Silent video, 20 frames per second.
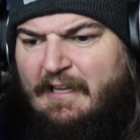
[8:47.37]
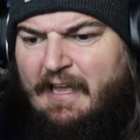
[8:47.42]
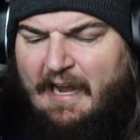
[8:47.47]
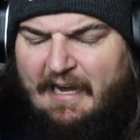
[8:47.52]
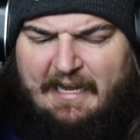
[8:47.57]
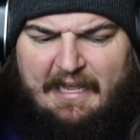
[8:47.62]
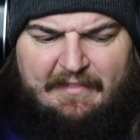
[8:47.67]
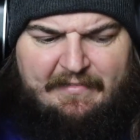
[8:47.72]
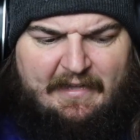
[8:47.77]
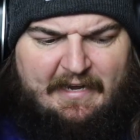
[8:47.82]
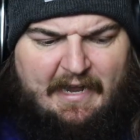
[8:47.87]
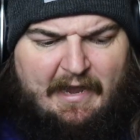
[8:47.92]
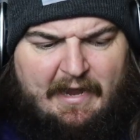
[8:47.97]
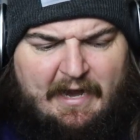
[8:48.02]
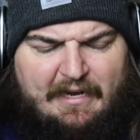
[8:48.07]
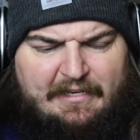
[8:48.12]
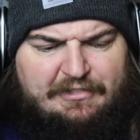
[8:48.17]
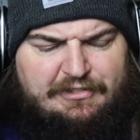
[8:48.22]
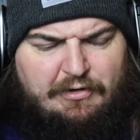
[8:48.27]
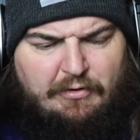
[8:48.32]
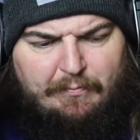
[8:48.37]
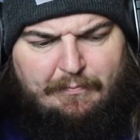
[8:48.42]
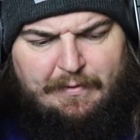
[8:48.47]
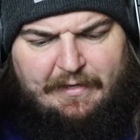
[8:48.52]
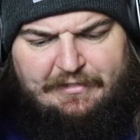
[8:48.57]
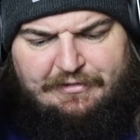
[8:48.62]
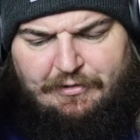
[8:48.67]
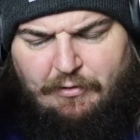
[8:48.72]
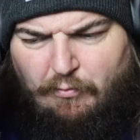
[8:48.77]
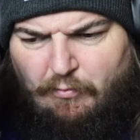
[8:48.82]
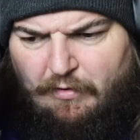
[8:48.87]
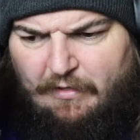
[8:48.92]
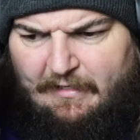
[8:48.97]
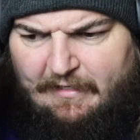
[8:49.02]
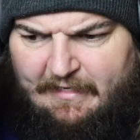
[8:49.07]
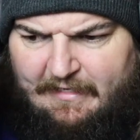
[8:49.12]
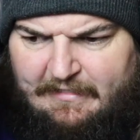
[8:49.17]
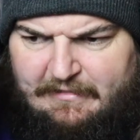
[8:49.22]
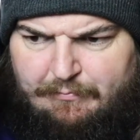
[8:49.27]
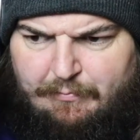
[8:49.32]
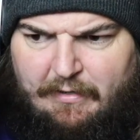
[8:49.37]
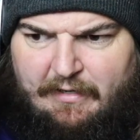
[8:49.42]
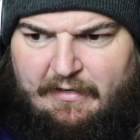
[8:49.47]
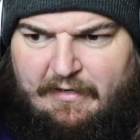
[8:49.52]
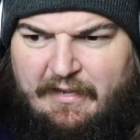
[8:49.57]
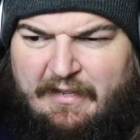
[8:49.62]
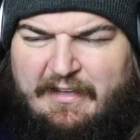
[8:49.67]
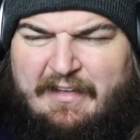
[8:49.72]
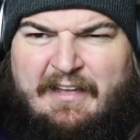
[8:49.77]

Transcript: I can't think. I could show a picture of what it is, but